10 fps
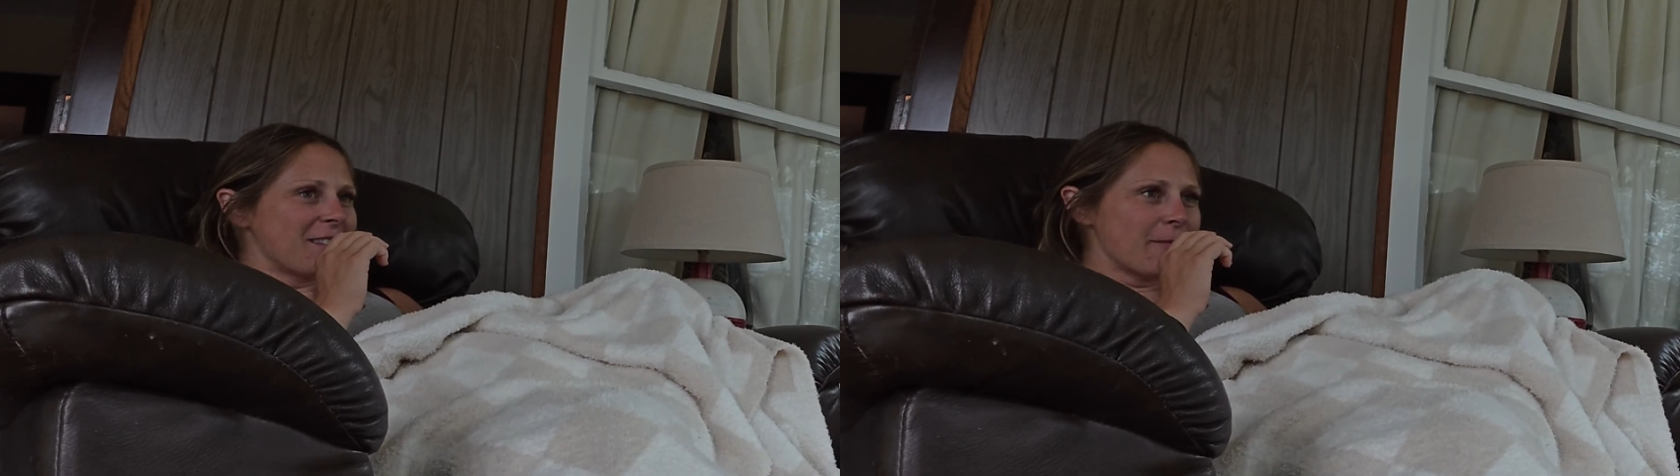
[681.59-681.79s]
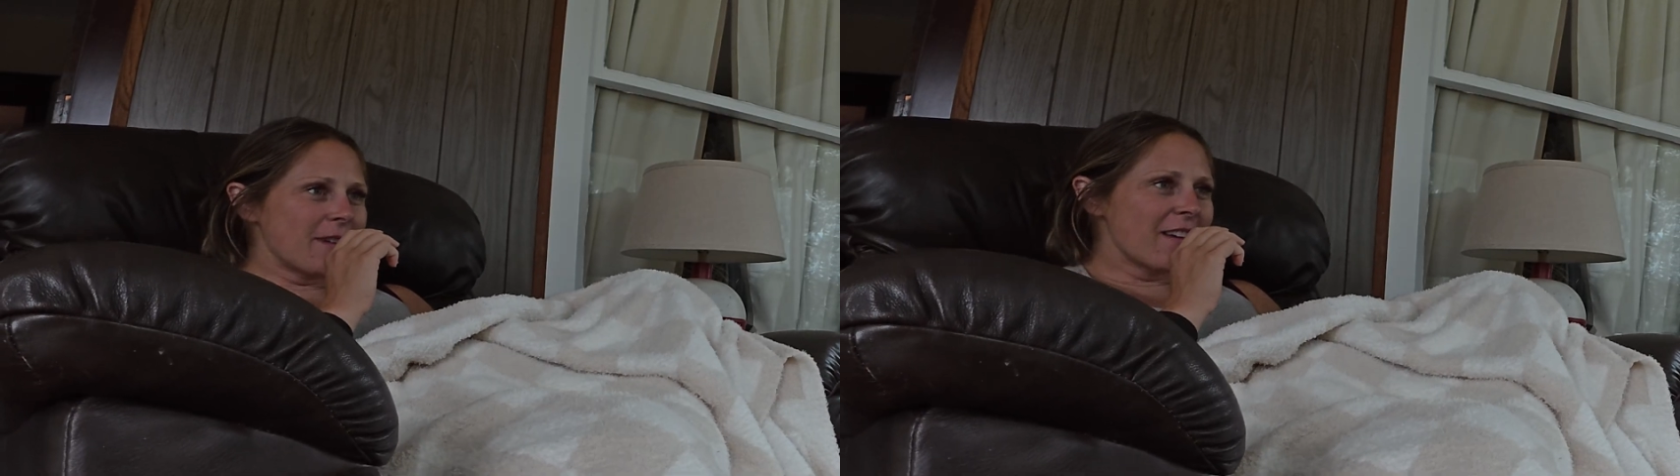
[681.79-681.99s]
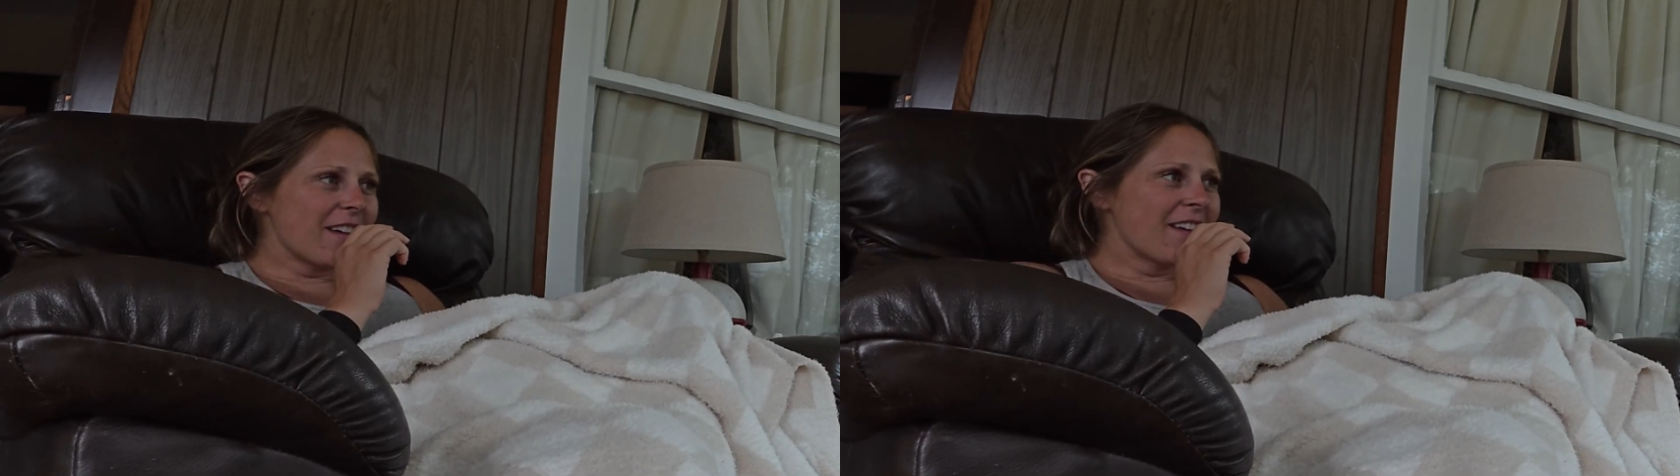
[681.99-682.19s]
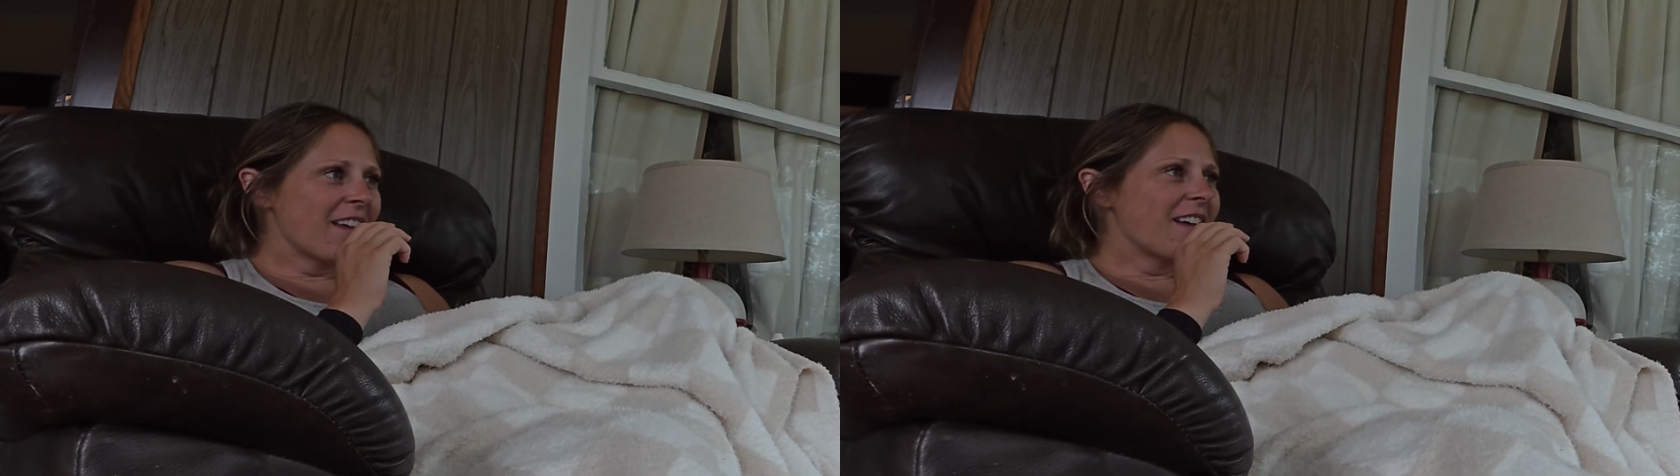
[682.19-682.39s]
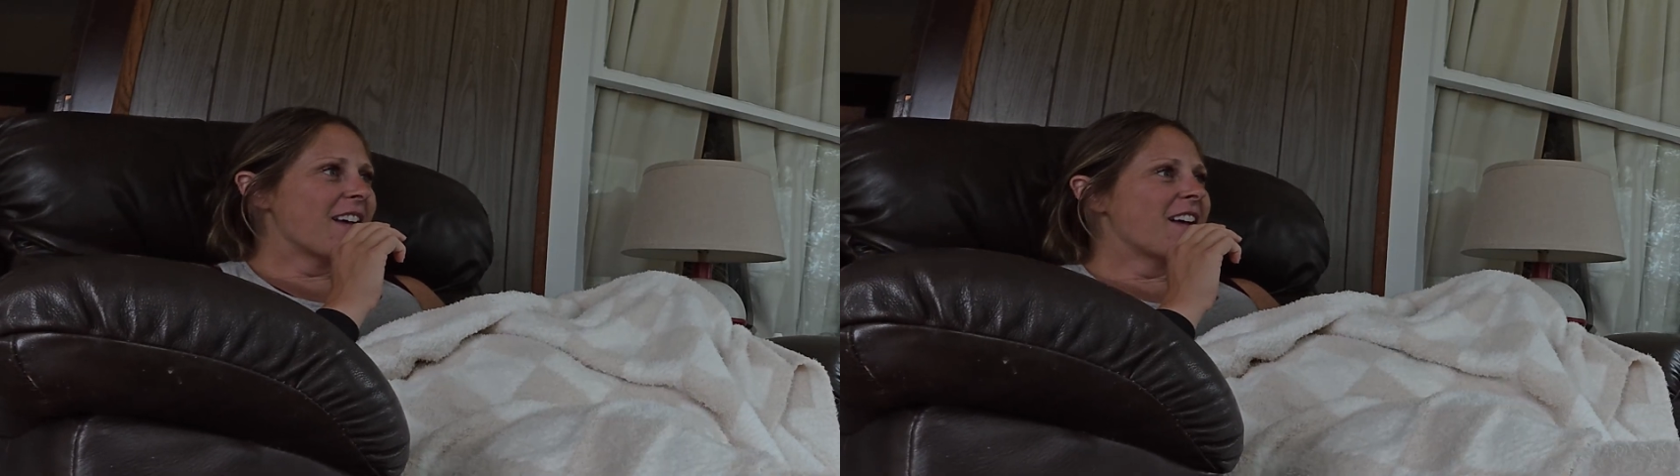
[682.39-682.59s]

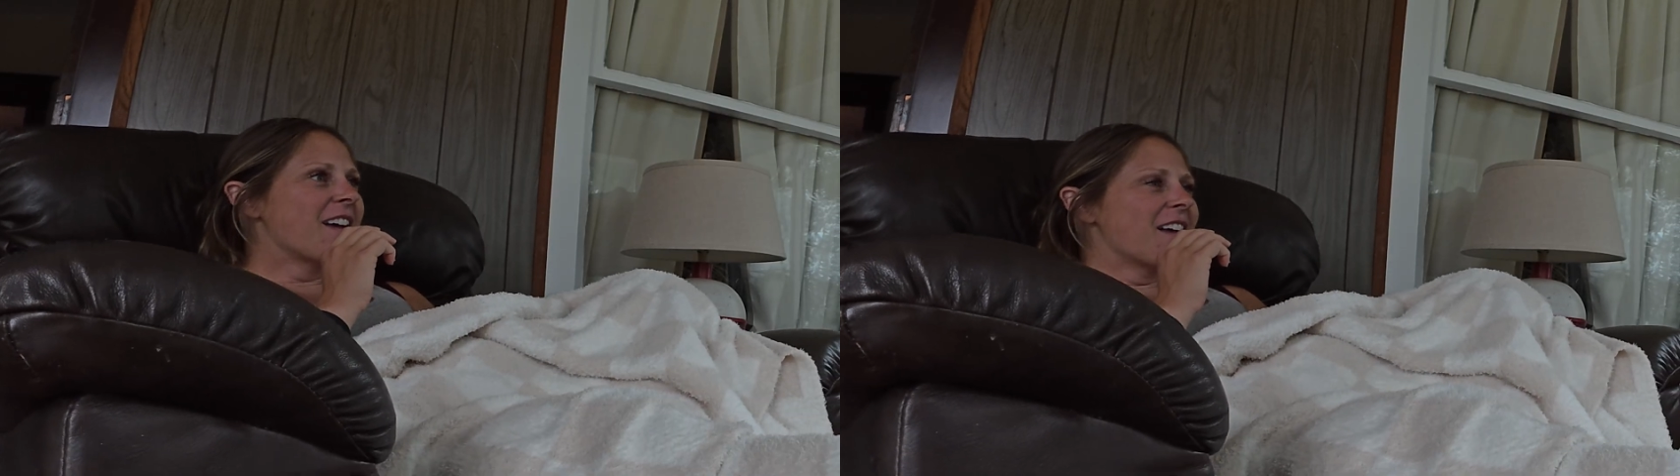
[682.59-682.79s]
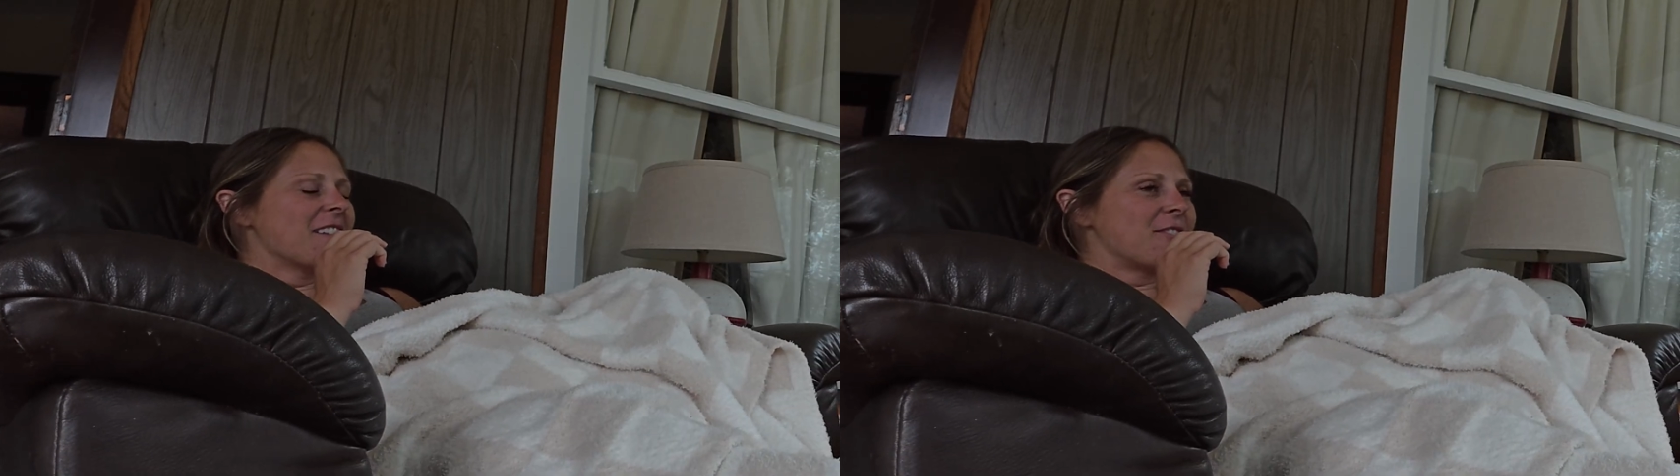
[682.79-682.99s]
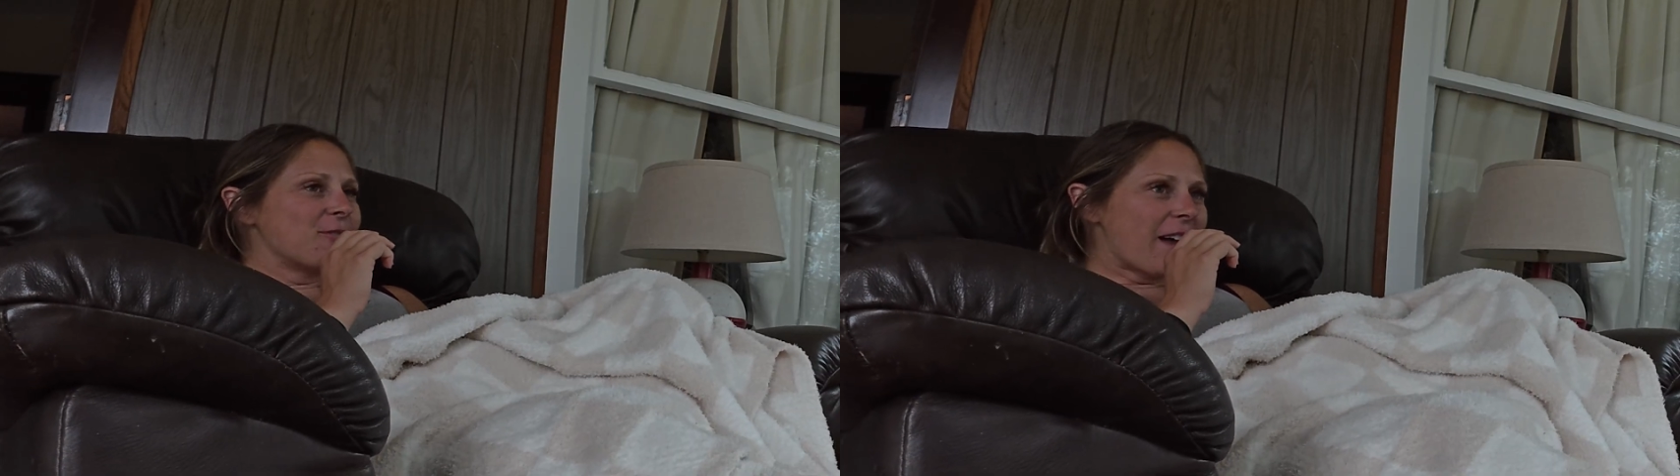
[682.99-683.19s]
to